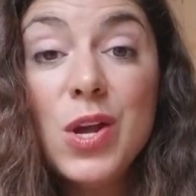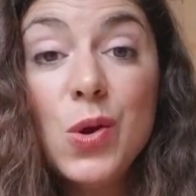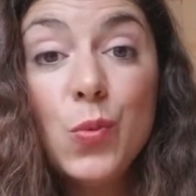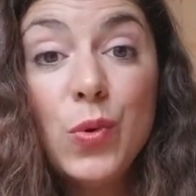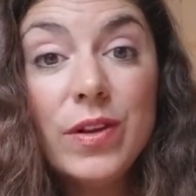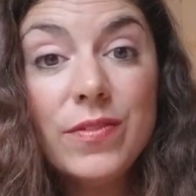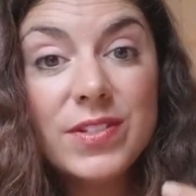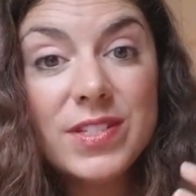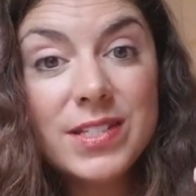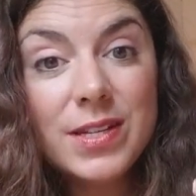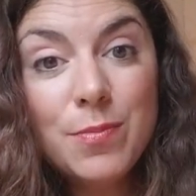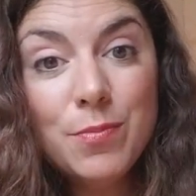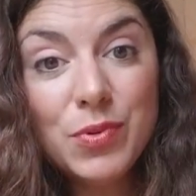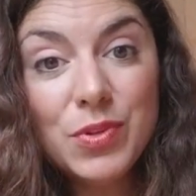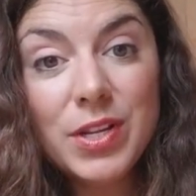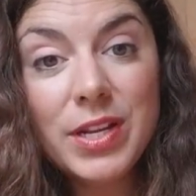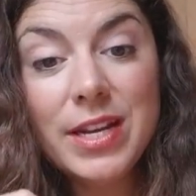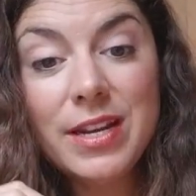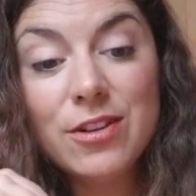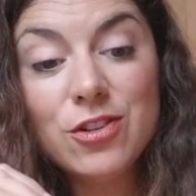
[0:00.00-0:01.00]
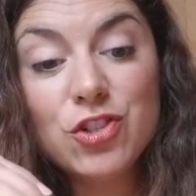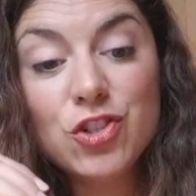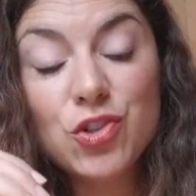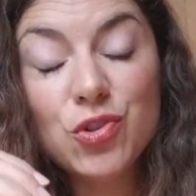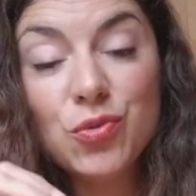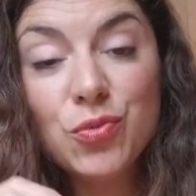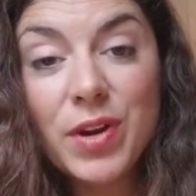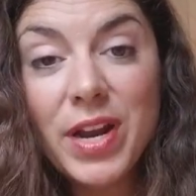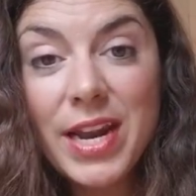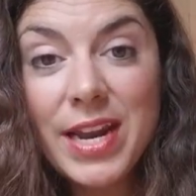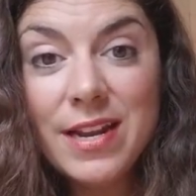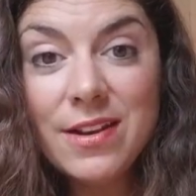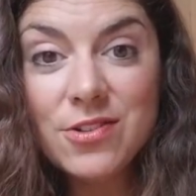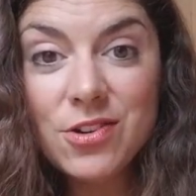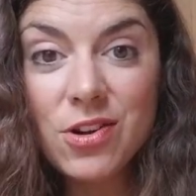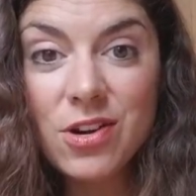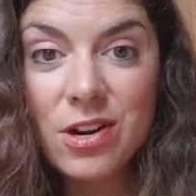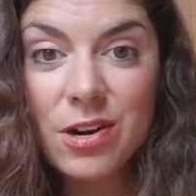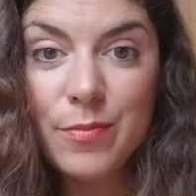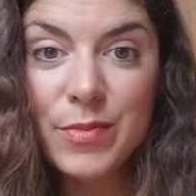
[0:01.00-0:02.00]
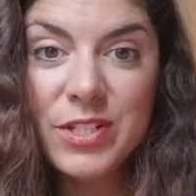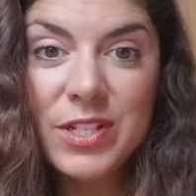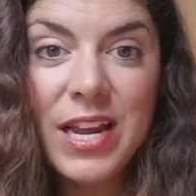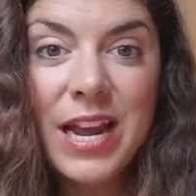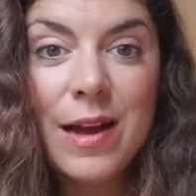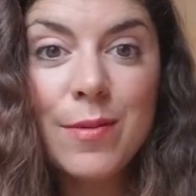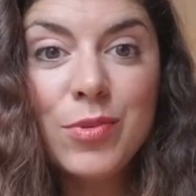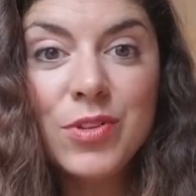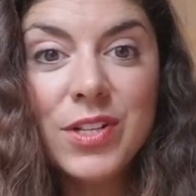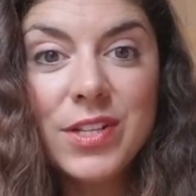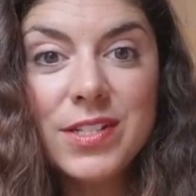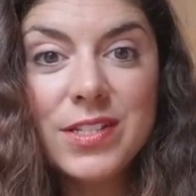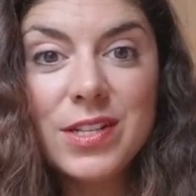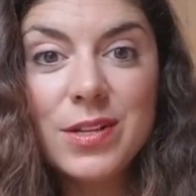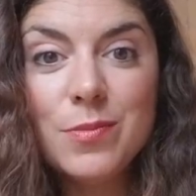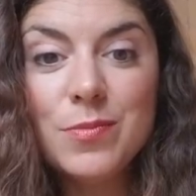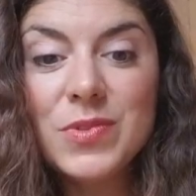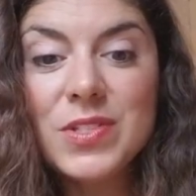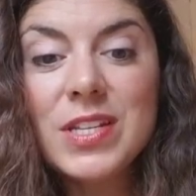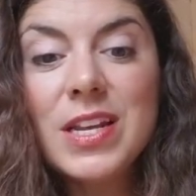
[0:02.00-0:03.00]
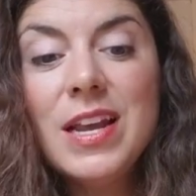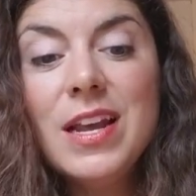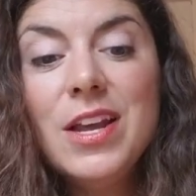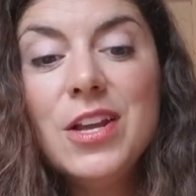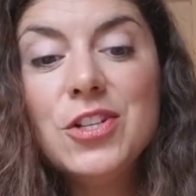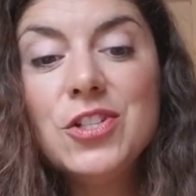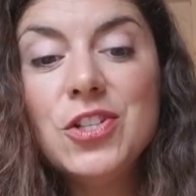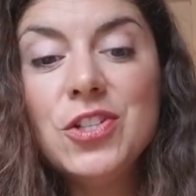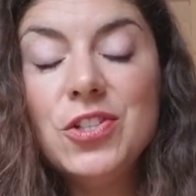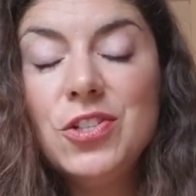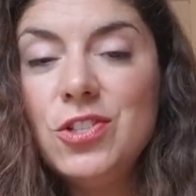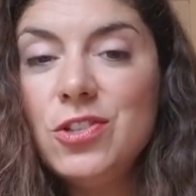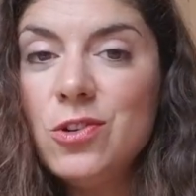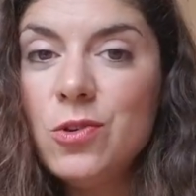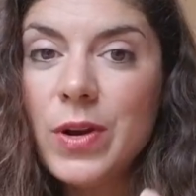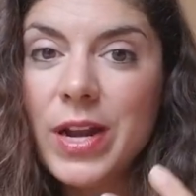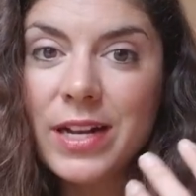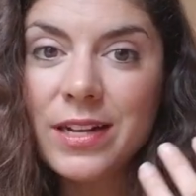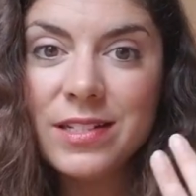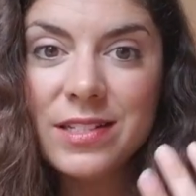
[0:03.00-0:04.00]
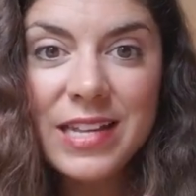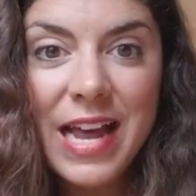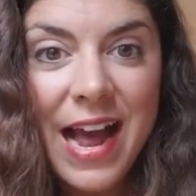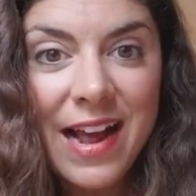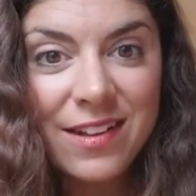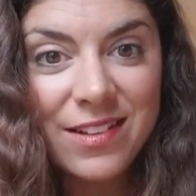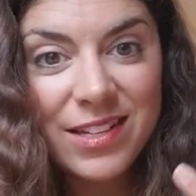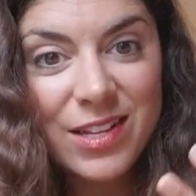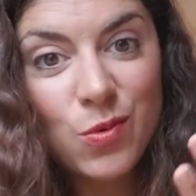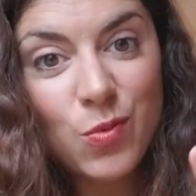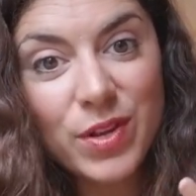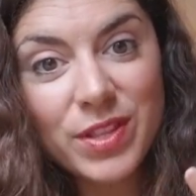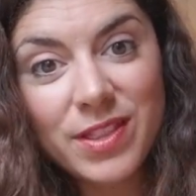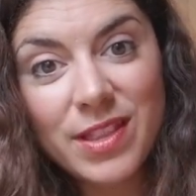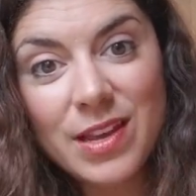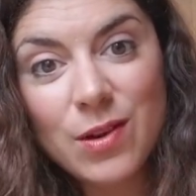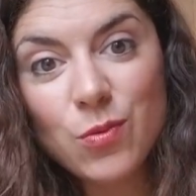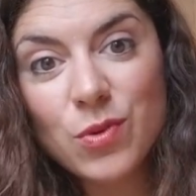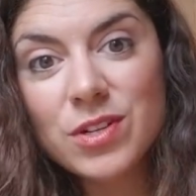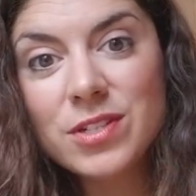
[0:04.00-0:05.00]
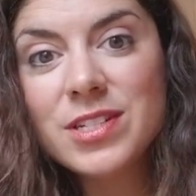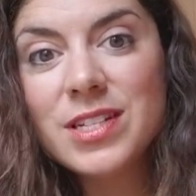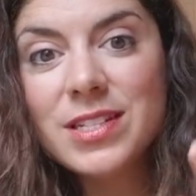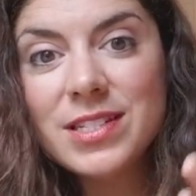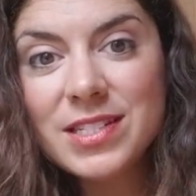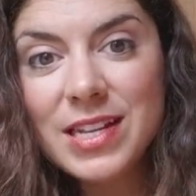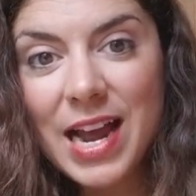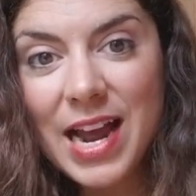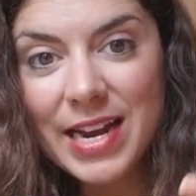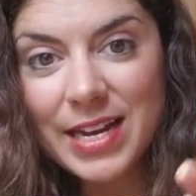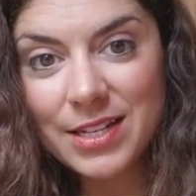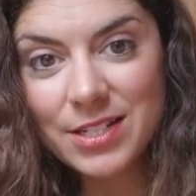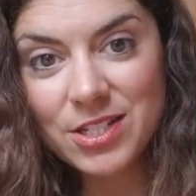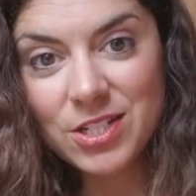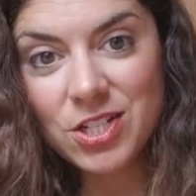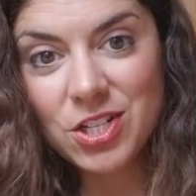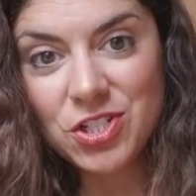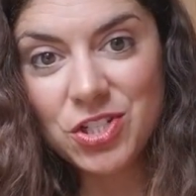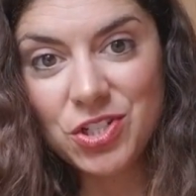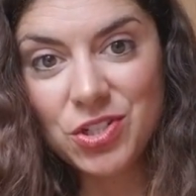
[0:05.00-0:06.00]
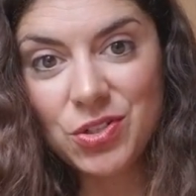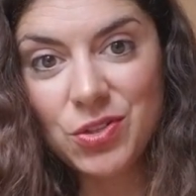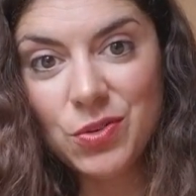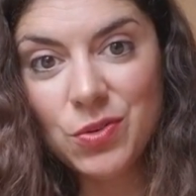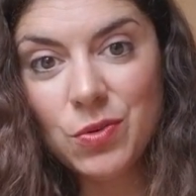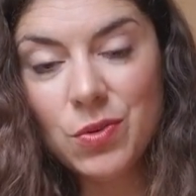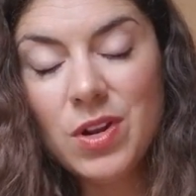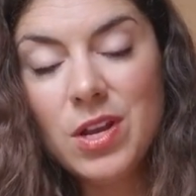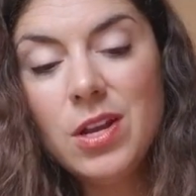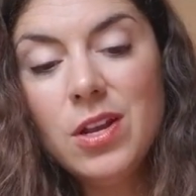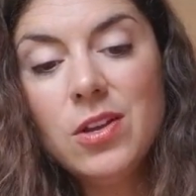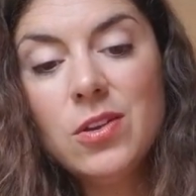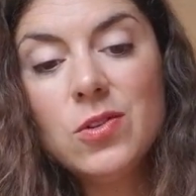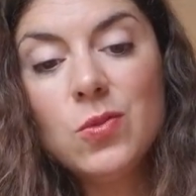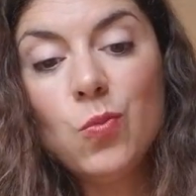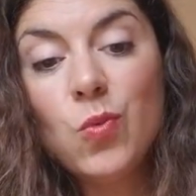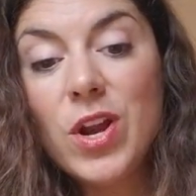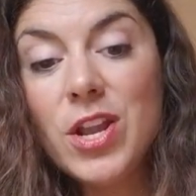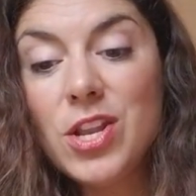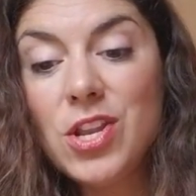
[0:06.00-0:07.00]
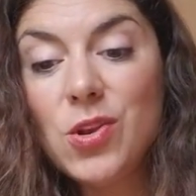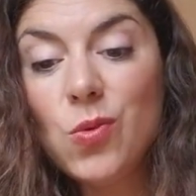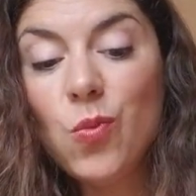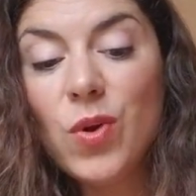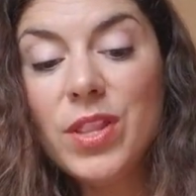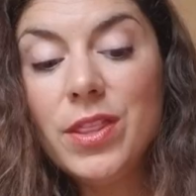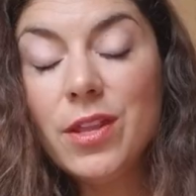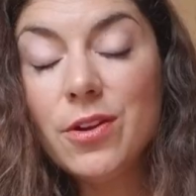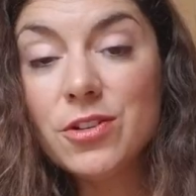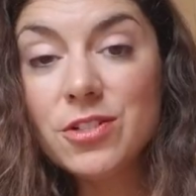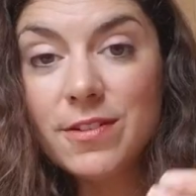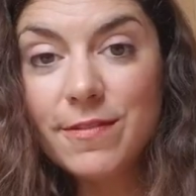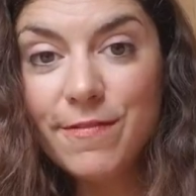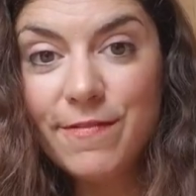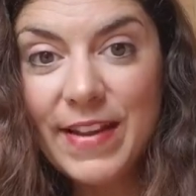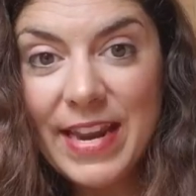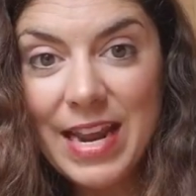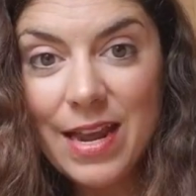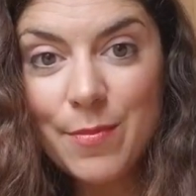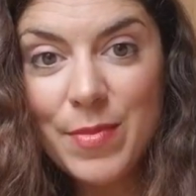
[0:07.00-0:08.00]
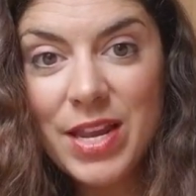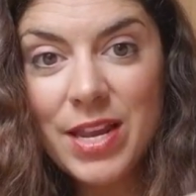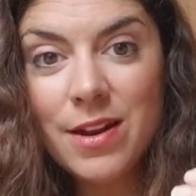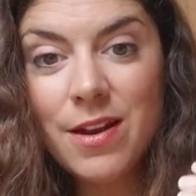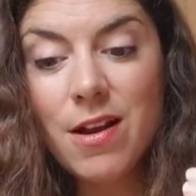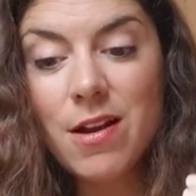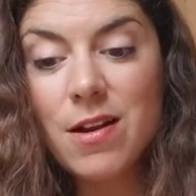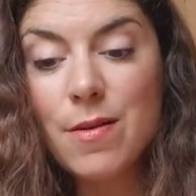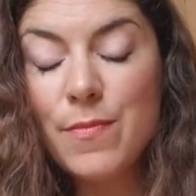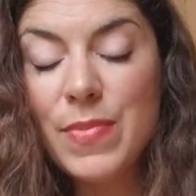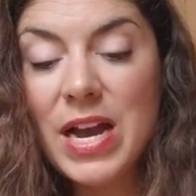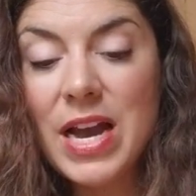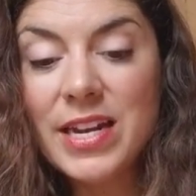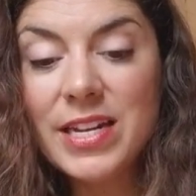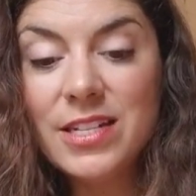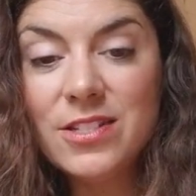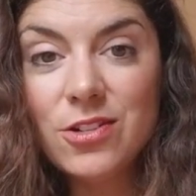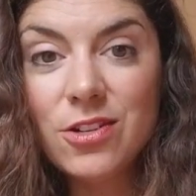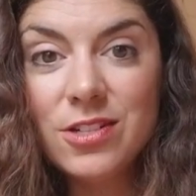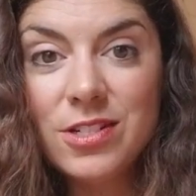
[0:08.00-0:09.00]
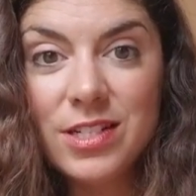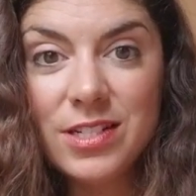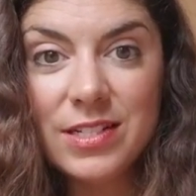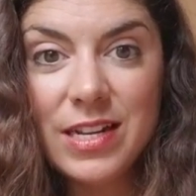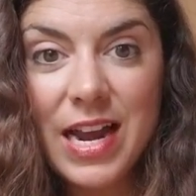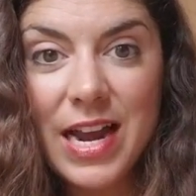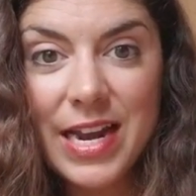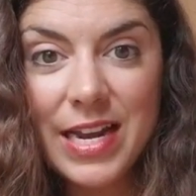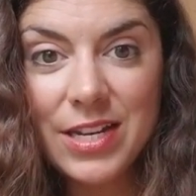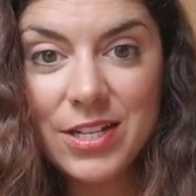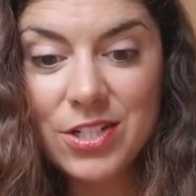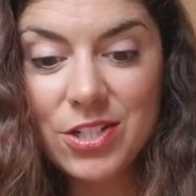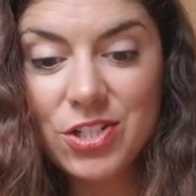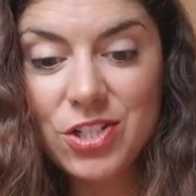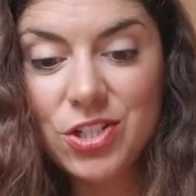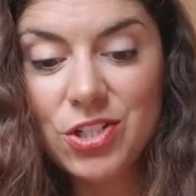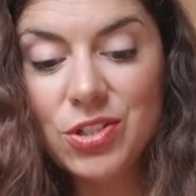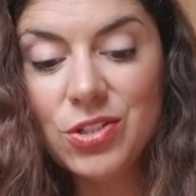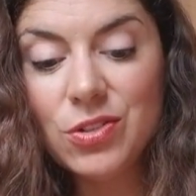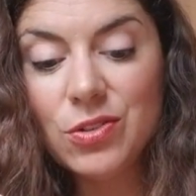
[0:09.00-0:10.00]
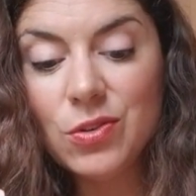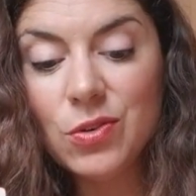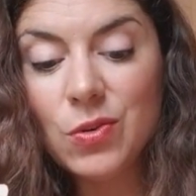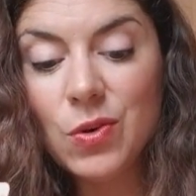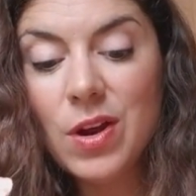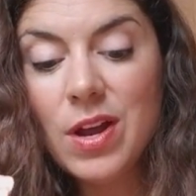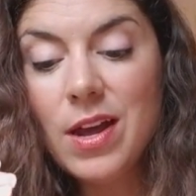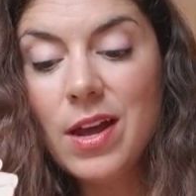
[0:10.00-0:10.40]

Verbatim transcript: we've simply trained our metabolisms to do exactly what they were designed to do when when there's a famine our bodies are designed to